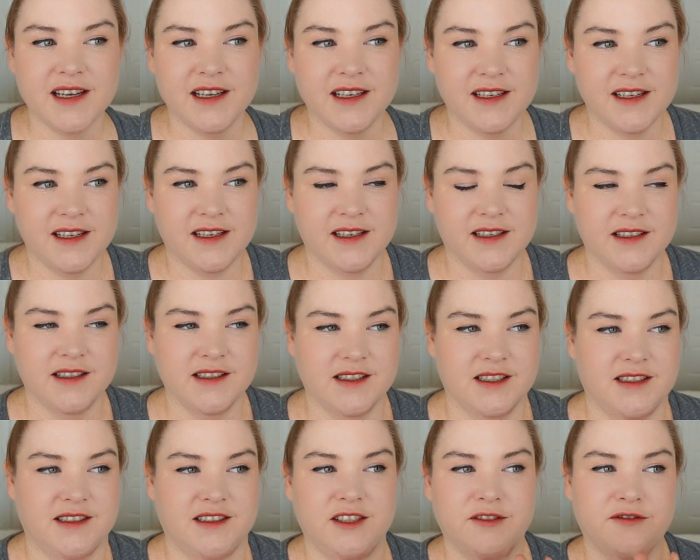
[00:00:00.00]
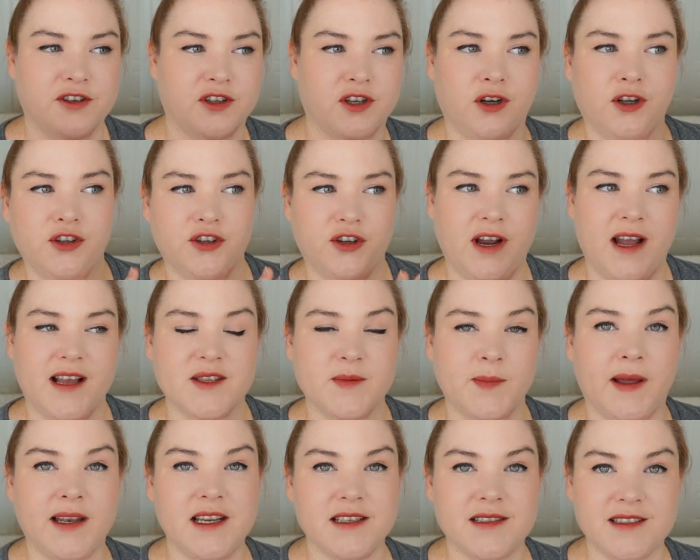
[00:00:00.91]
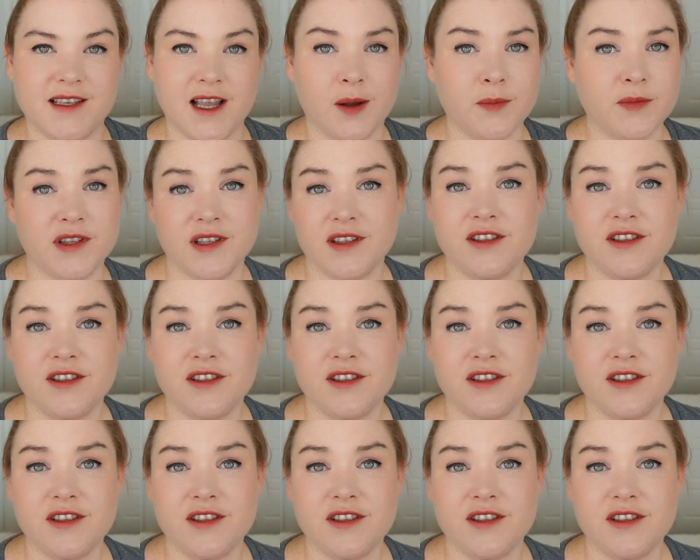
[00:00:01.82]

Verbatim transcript: it is difficult or has many steps.